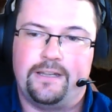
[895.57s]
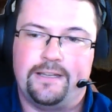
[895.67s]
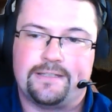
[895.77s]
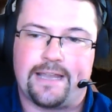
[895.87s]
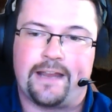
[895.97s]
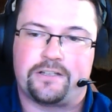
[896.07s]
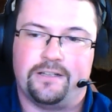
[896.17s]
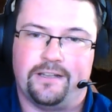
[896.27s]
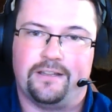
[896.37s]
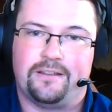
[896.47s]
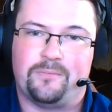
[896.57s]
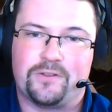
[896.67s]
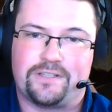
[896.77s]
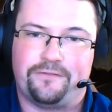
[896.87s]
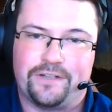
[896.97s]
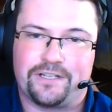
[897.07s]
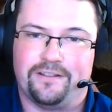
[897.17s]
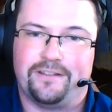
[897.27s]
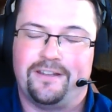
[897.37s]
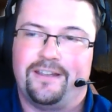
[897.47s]
is actually the most
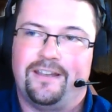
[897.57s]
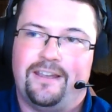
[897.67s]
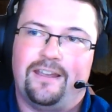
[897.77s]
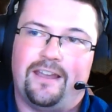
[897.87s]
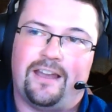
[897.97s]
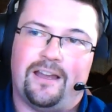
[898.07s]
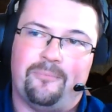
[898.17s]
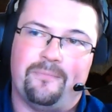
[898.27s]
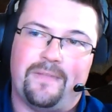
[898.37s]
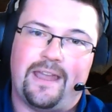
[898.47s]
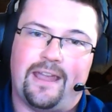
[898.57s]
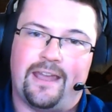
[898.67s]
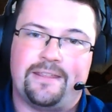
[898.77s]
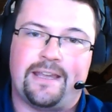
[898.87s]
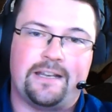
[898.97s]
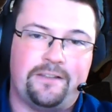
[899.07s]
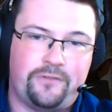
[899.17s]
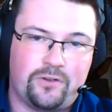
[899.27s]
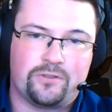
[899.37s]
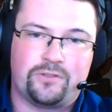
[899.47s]
efficient. And then if
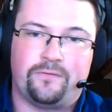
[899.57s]
you go to